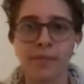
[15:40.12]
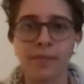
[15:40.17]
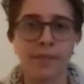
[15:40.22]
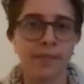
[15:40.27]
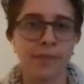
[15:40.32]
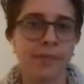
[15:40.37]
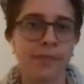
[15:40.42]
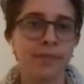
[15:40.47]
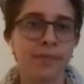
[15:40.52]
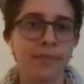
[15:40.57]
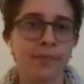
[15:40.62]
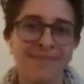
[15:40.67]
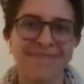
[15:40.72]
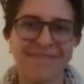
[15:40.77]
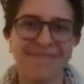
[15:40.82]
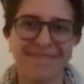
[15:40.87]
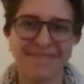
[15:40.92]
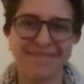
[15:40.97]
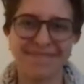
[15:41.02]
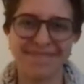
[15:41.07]
We like
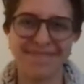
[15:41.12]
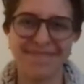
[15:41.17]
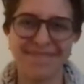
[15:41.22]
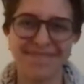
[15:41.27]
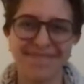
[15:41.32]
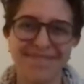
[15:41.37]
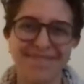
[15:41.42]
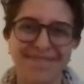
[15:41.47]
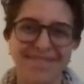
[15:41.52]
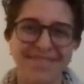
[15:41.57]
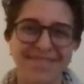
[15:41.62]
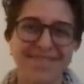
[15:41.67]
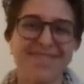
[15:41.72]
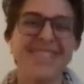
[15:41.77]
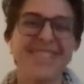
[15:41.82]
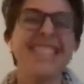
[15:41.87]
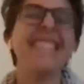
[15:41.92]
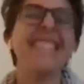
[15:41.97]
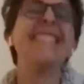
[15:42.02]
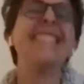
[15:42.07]
Excel sheets.
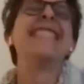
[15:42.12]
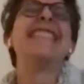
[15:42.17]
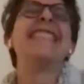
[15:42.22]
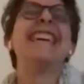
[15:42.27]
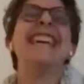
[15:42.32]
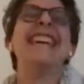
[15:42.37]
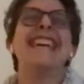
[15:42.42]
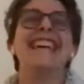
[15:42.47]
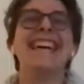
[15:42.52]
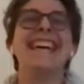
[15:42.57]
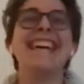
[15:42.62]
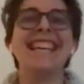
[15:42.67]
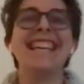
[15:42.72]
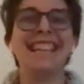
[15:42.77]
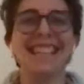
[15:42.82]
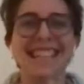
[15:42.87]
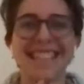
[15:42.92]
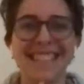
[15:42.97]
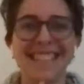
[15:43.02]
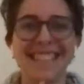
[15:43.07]

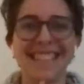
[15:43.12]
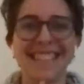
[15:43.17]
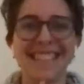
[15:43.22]
I live